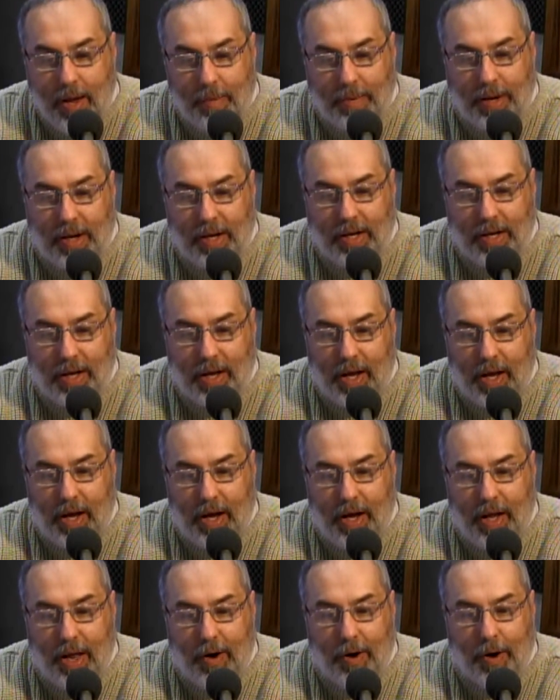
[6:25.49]
But
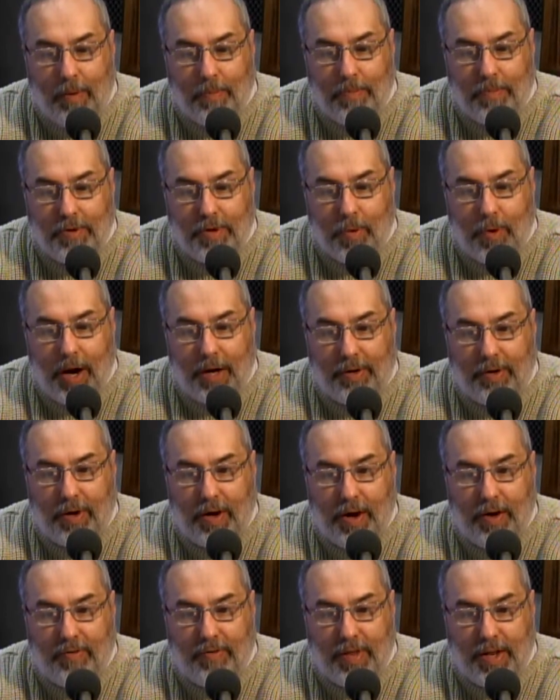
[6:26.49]
uh, interim
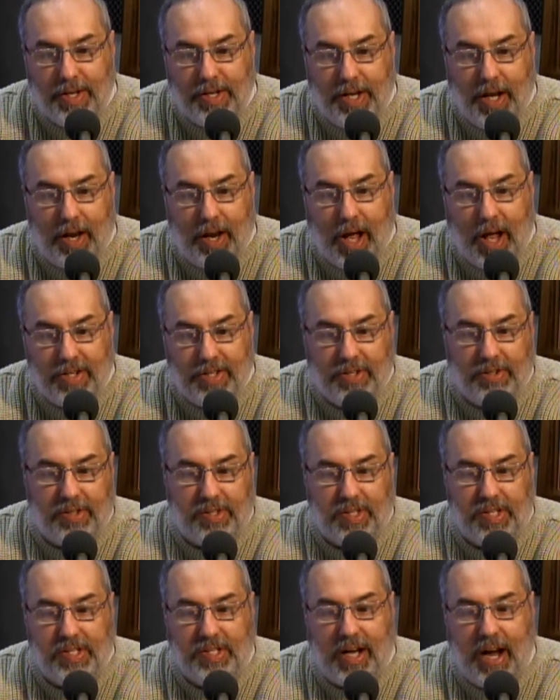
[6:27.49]
director of the Geological
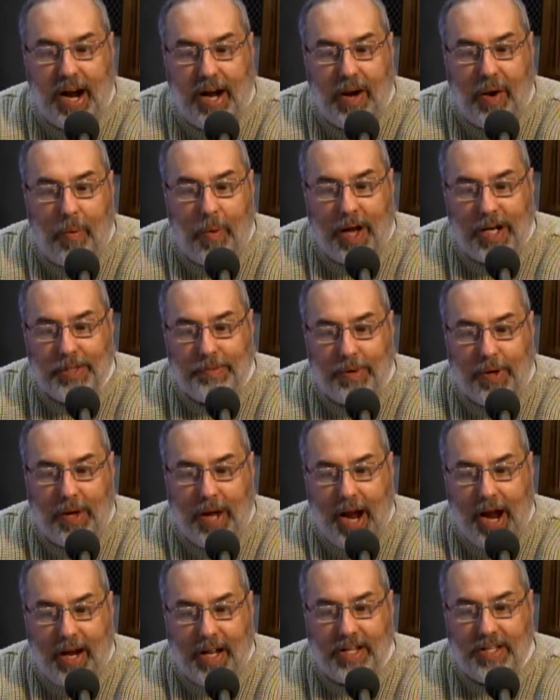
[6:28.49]
Society, Rex
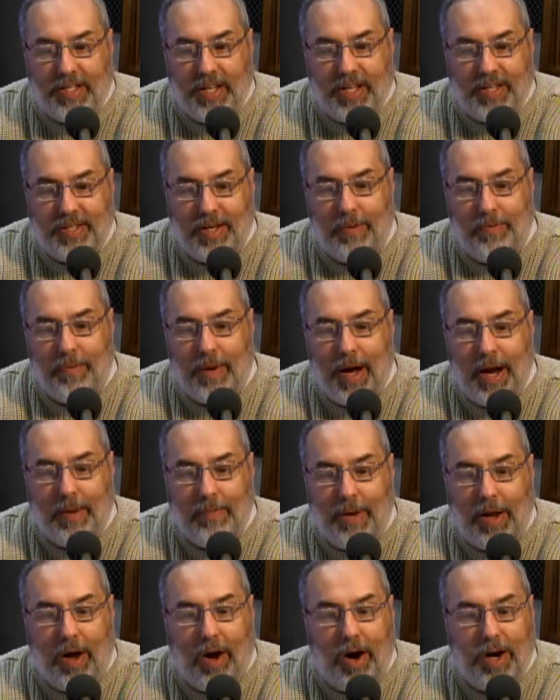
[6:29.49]
Buchanan, says it
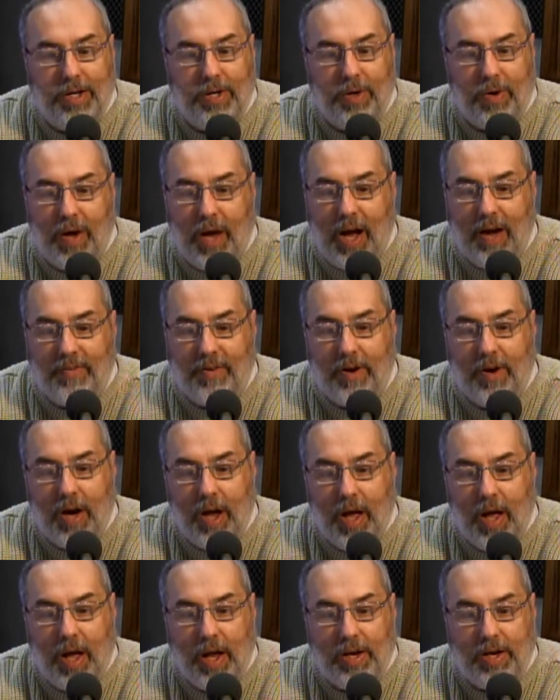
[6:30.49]
might be hard to ever
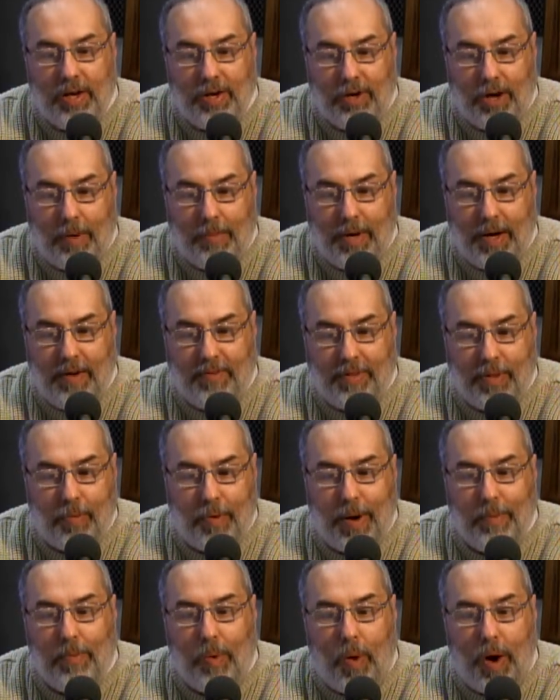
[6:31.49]
determine if the
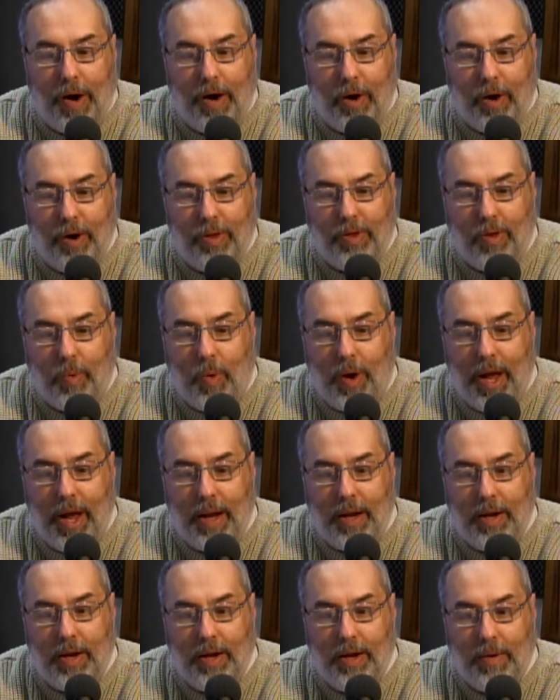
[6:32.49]
three point
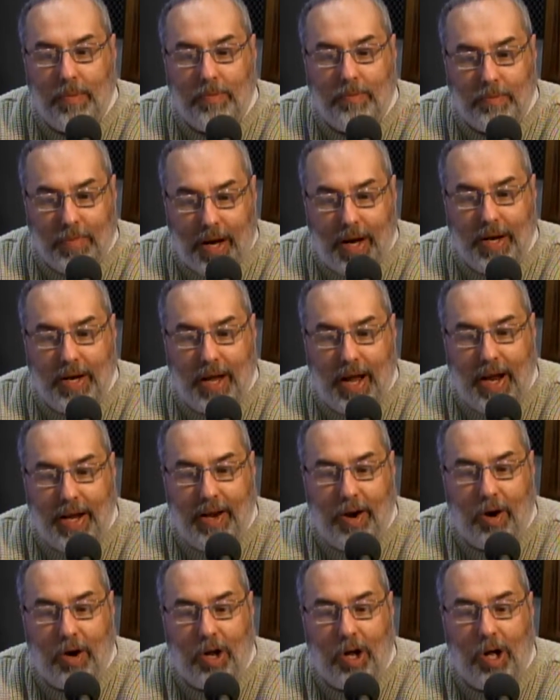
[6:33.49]
earthquake Monday
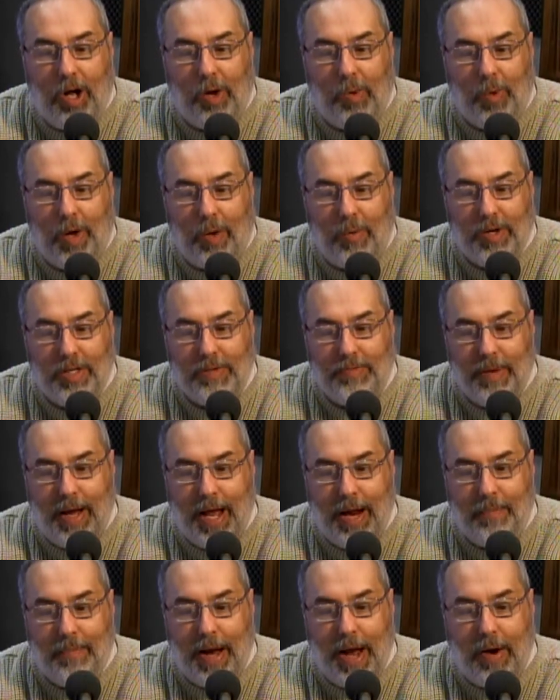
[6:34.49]
near Caldwell was
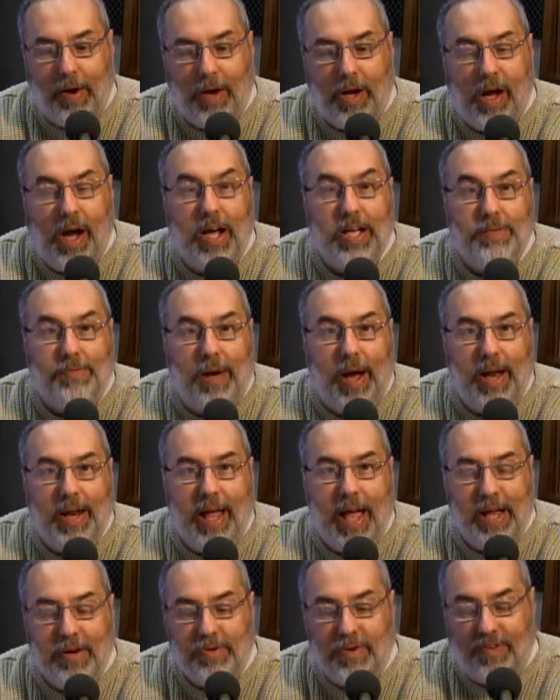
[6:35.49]
man made or caused by
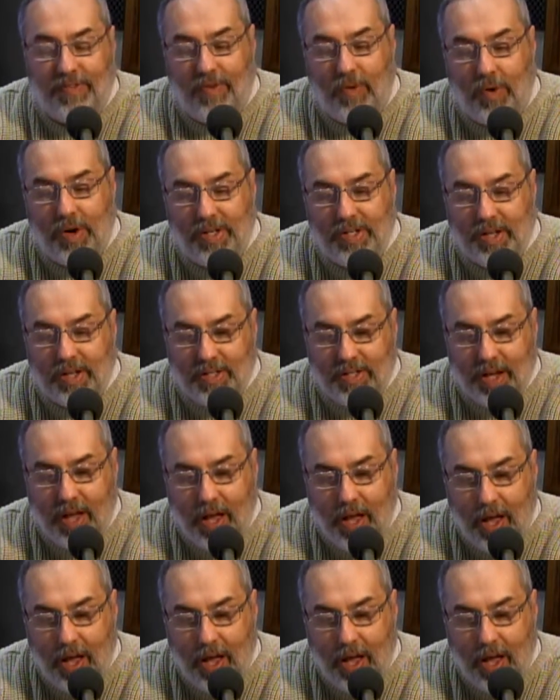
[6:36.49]
natural forces.